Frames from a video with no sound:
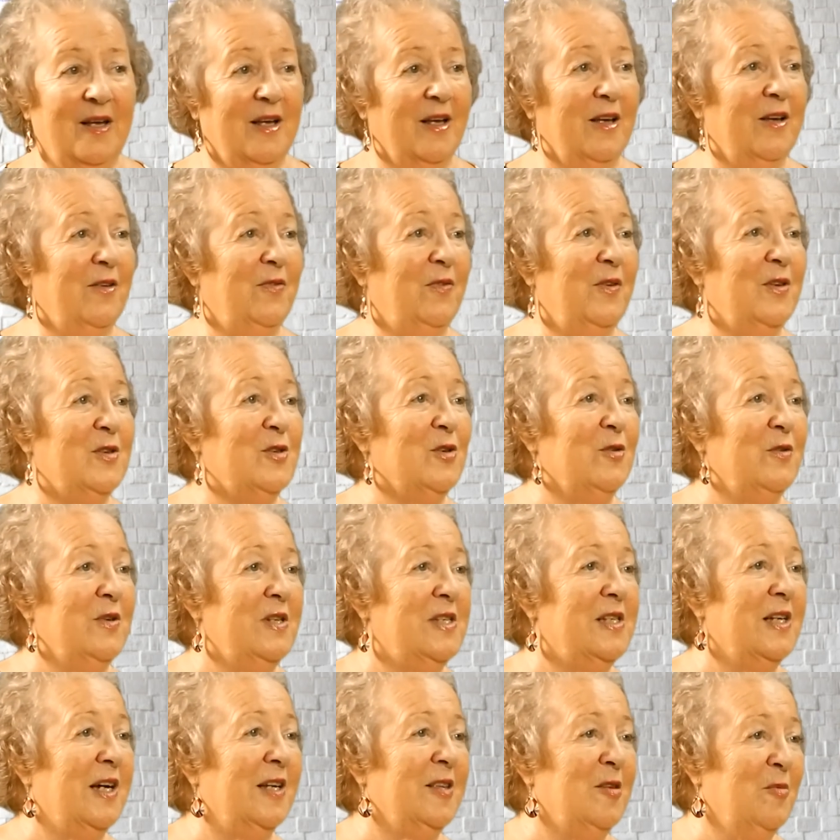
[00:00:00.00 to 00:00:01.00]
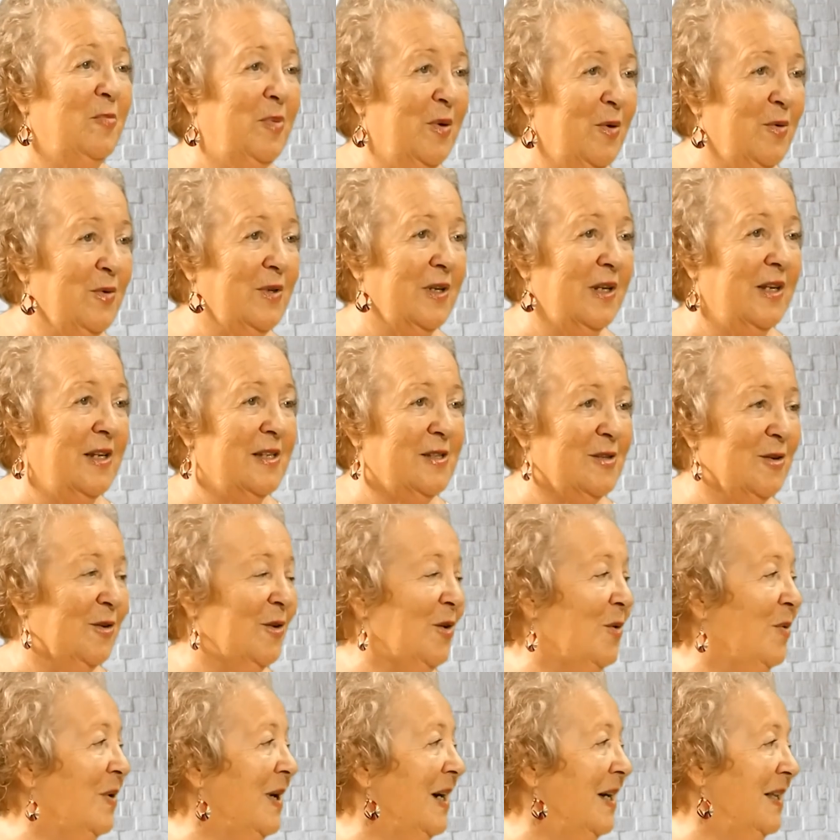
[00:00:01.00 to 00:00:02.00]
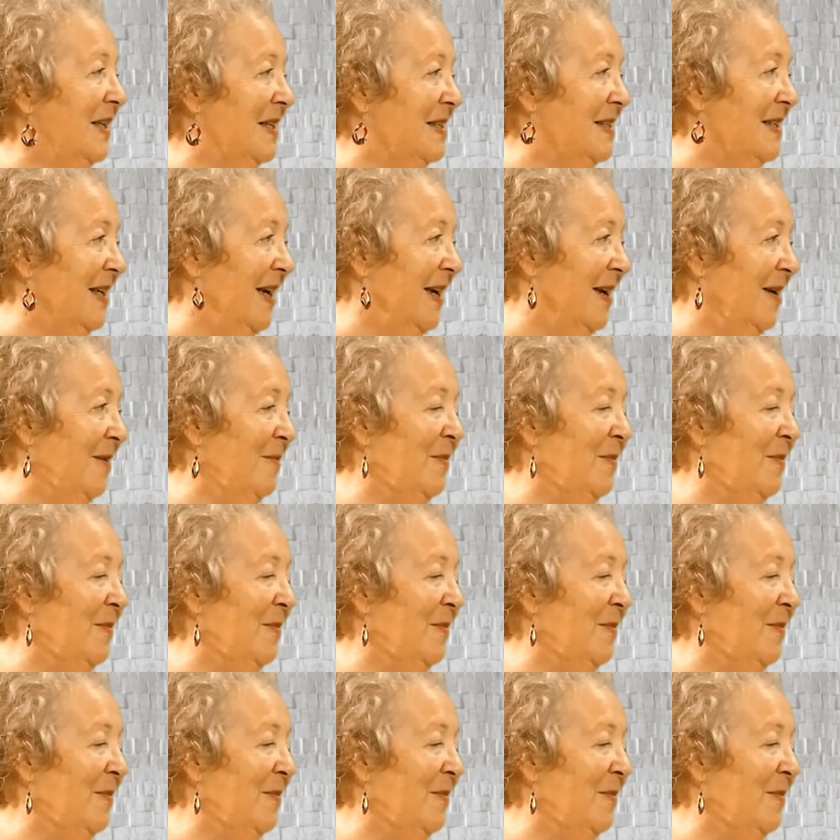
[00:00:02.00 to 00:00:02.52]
if you saw inside the building, it's not quite the same,